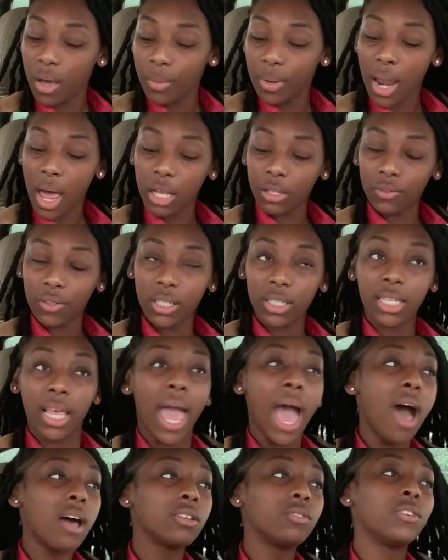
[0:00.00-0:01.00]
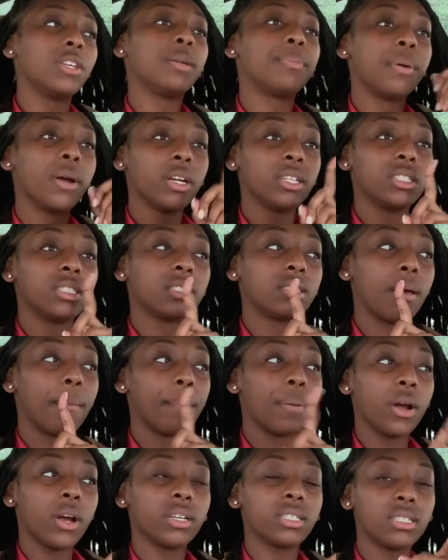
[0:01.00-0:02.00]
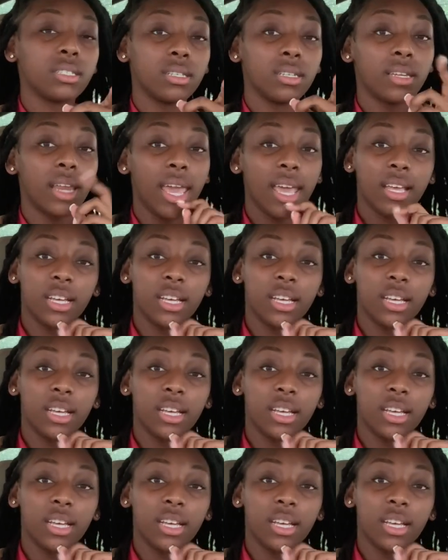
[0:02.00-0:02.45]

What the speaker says: what I was gonna say, I was gonna purchase some purses today,